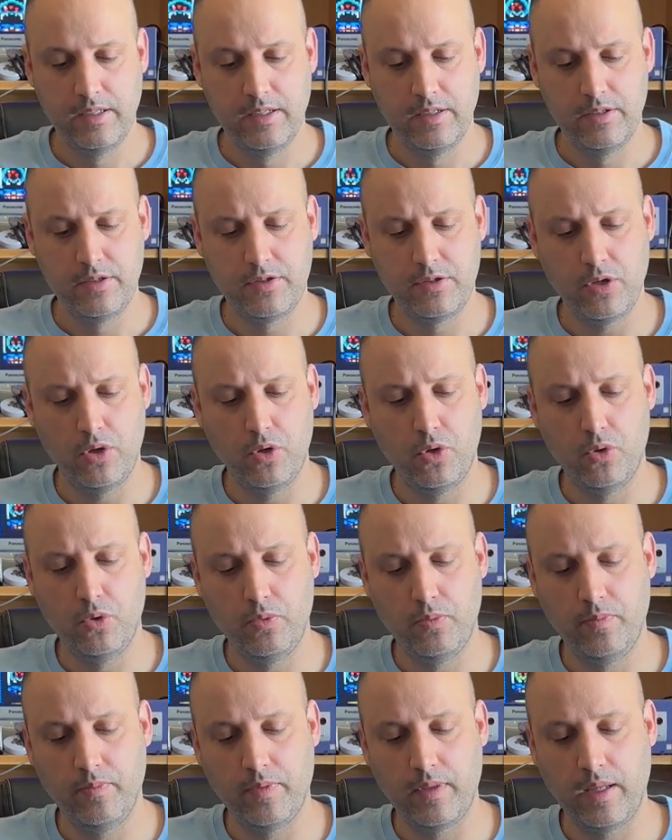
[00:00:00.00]

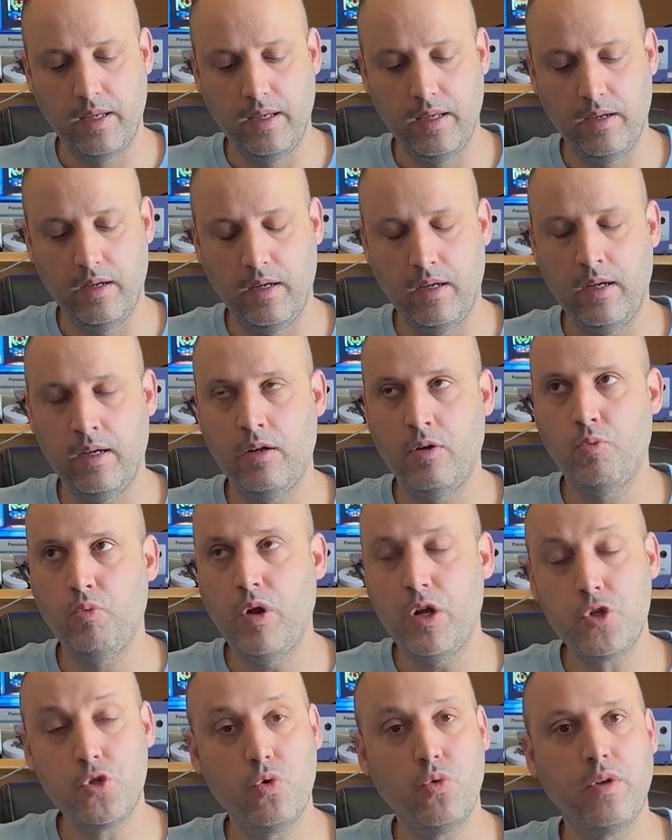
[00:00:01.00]
So,
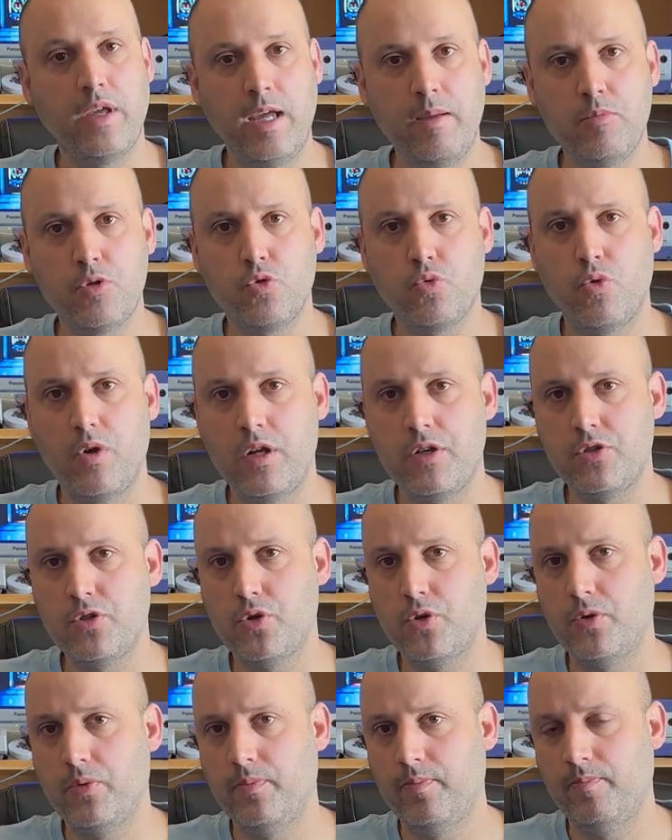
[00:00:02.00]
Retro Game
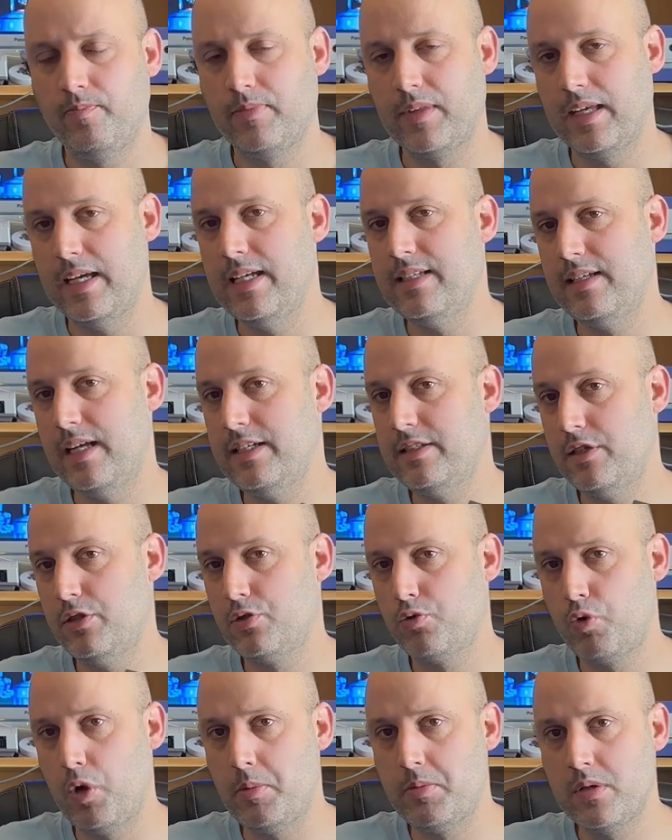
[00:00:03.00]
Treasure is a
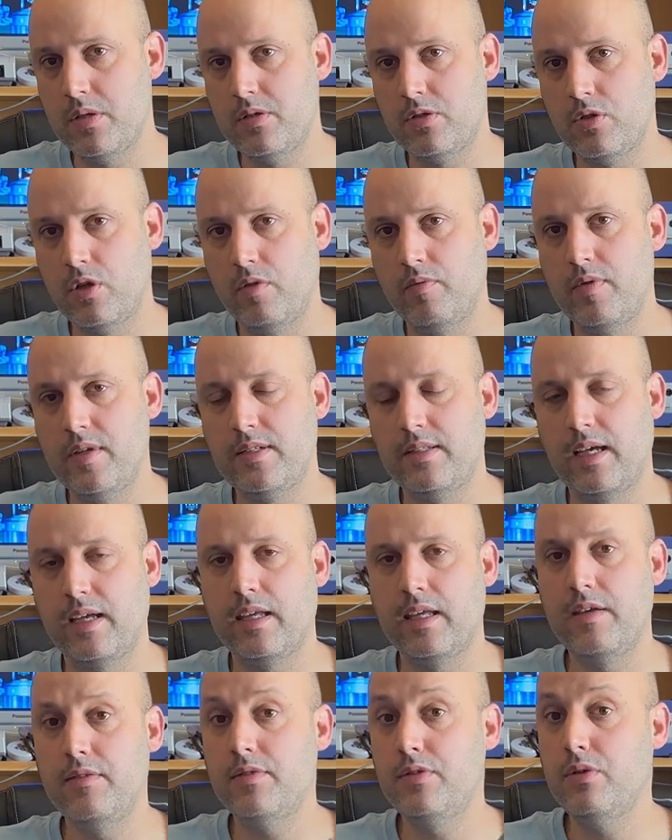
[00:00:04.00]
subscription service that
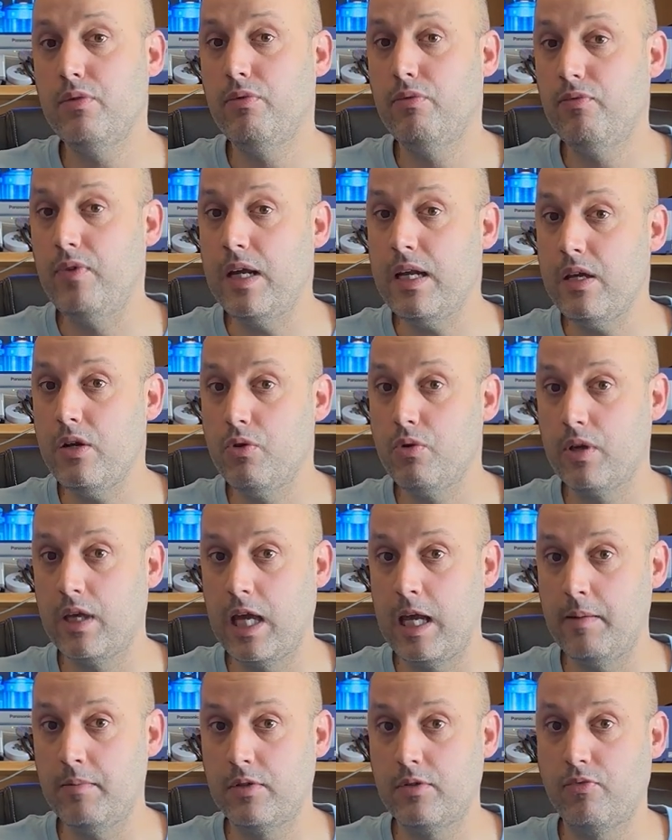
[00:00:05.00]
gives you video
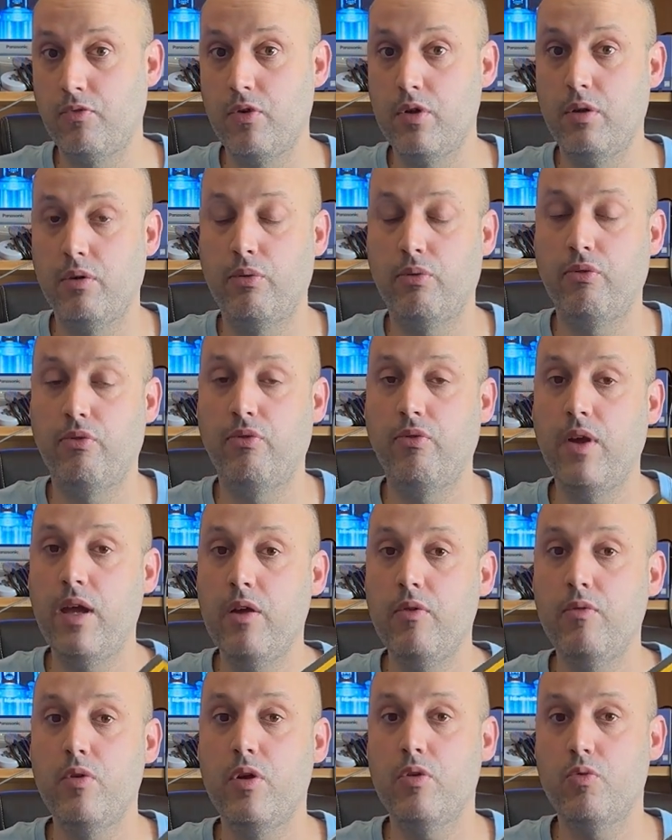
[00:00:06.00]
games for your
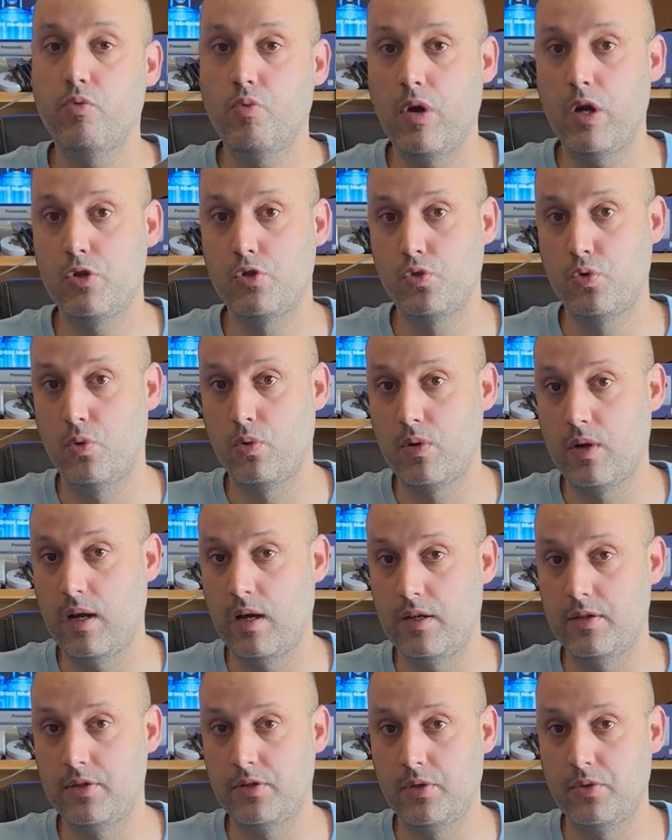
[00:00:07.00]
favorite retro
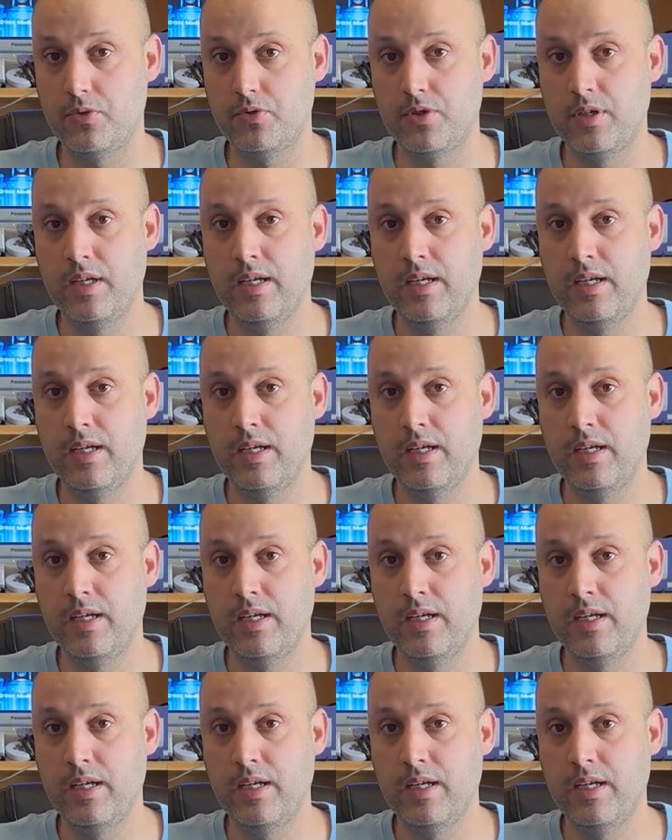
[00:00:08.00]
consoles.